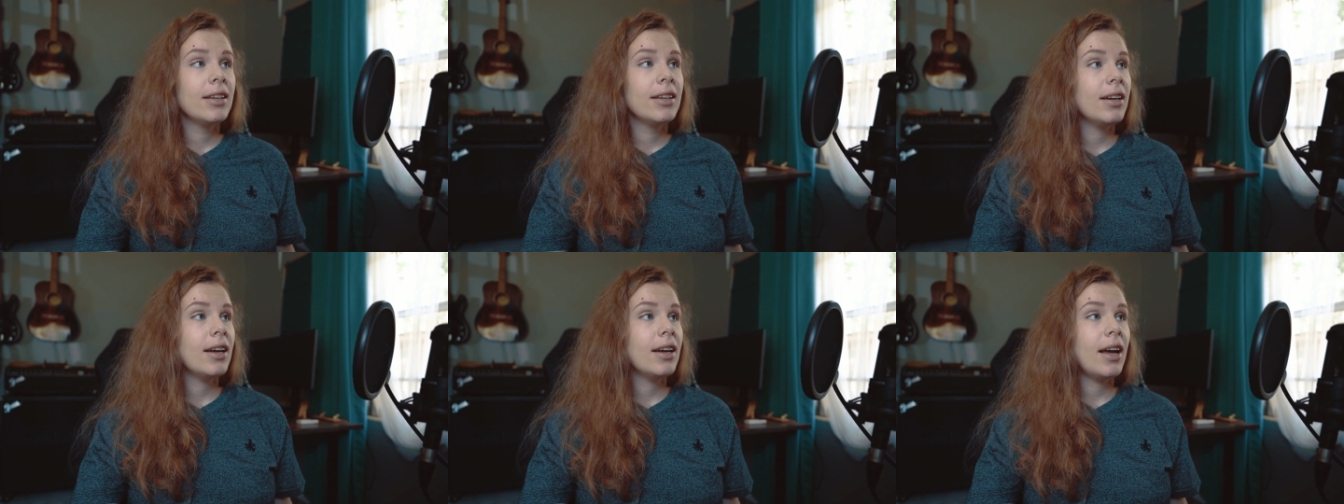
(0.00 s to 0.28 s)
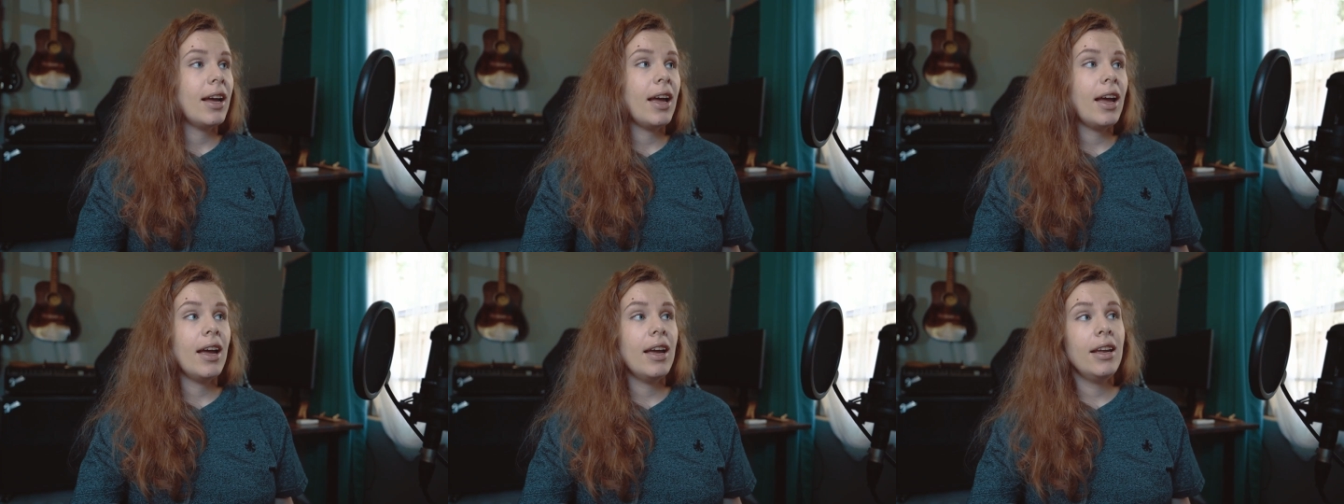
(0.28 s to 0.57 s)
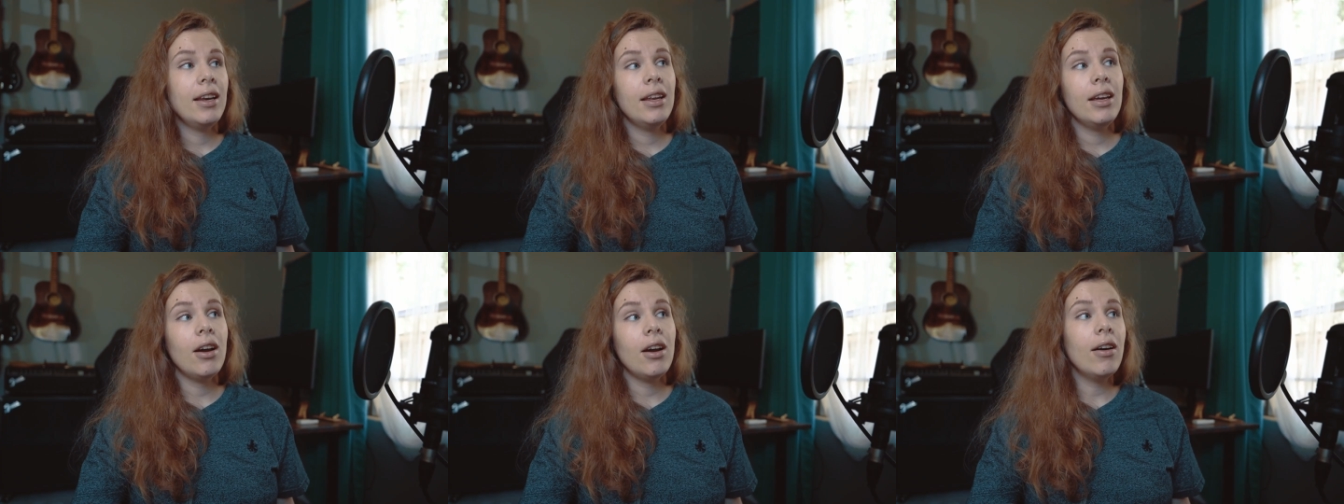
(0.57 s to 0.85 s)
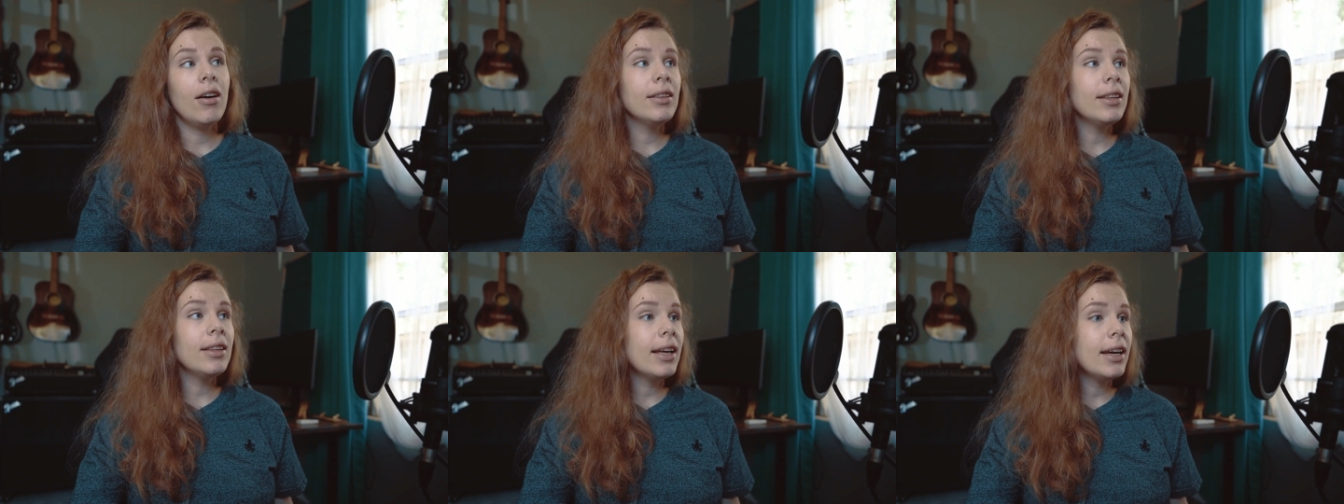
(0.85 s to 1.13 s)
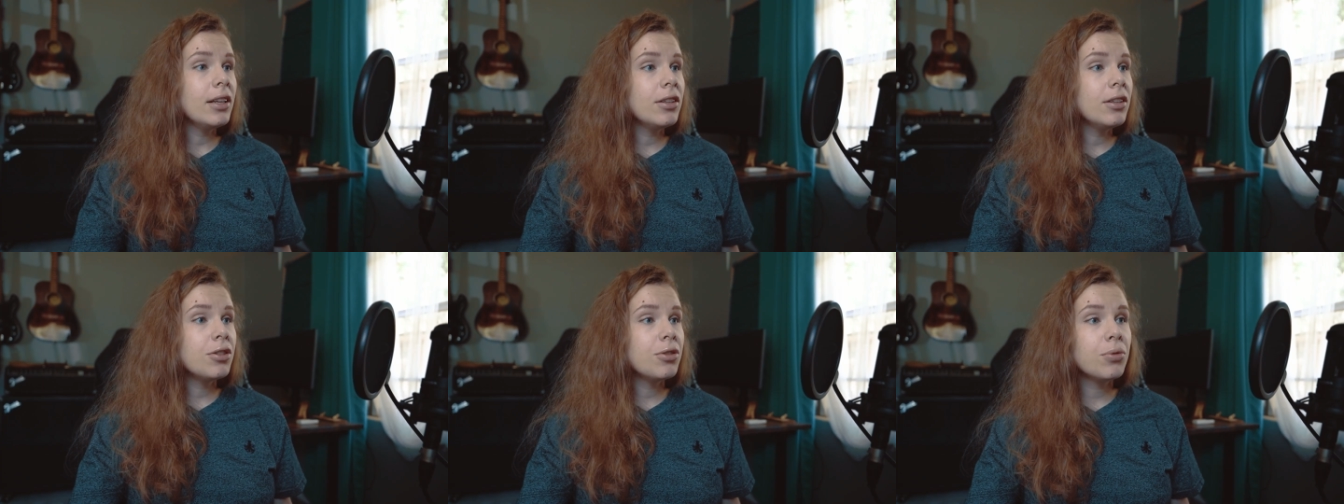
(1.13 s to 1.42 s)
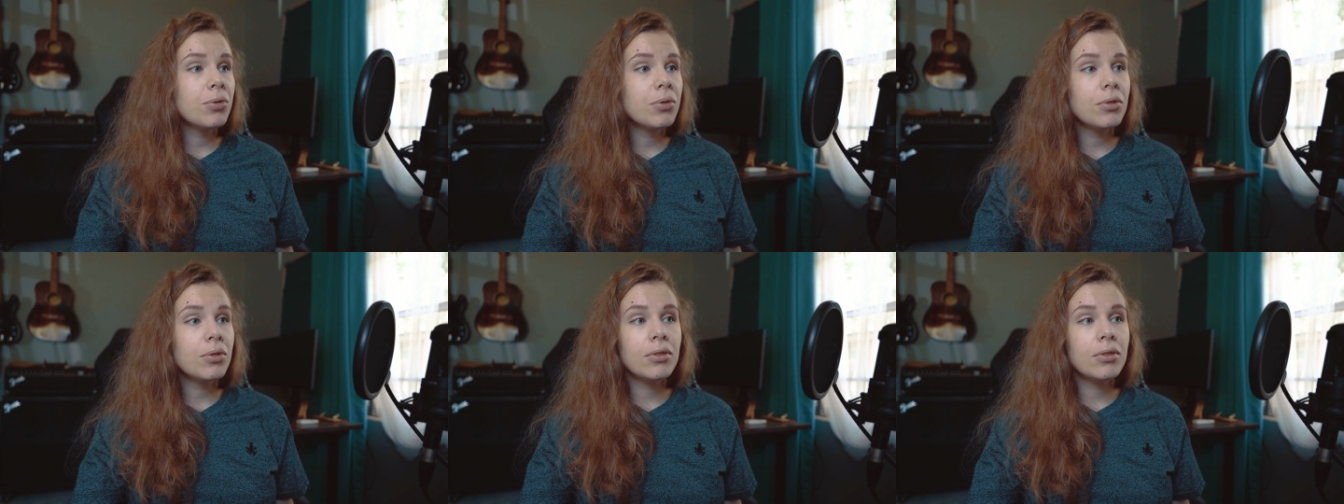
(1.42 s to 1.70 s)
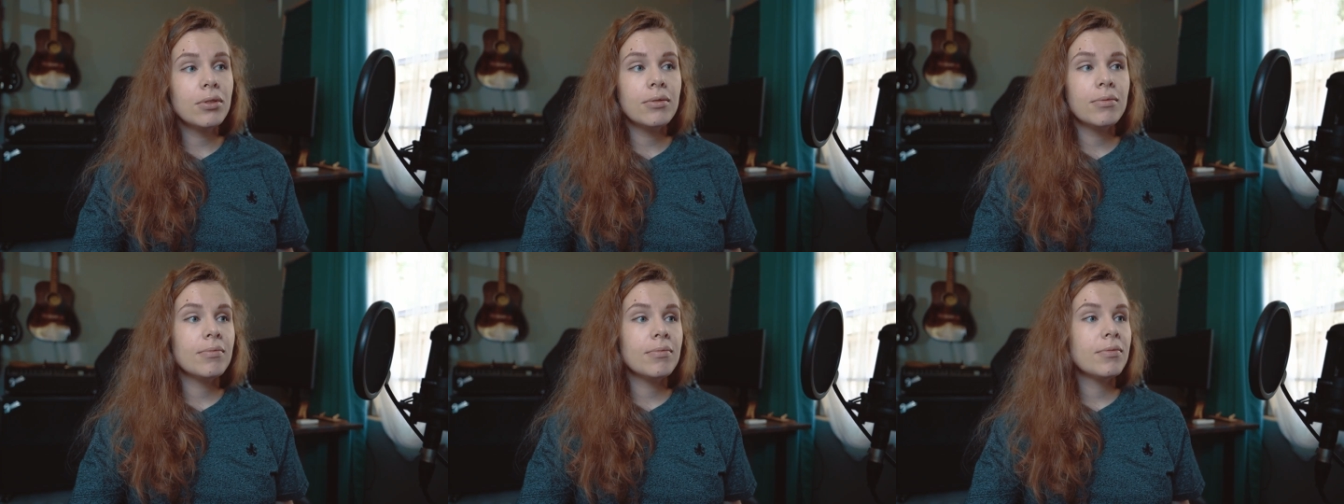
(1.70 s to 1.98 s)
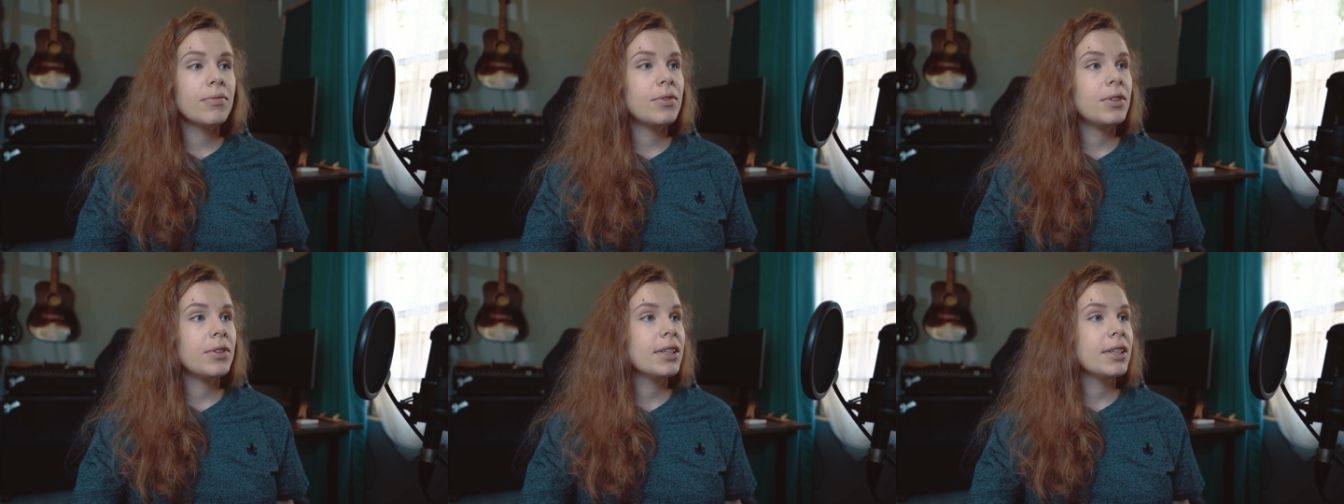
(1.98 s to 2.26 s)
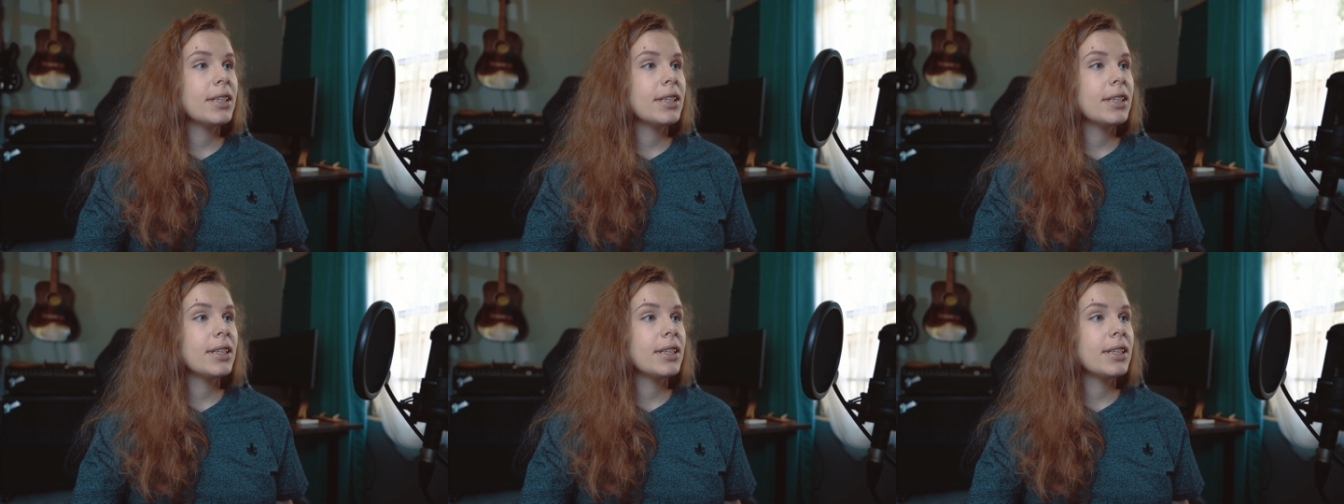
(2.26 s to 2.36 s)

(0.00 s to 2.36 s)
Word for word: any online tool, for example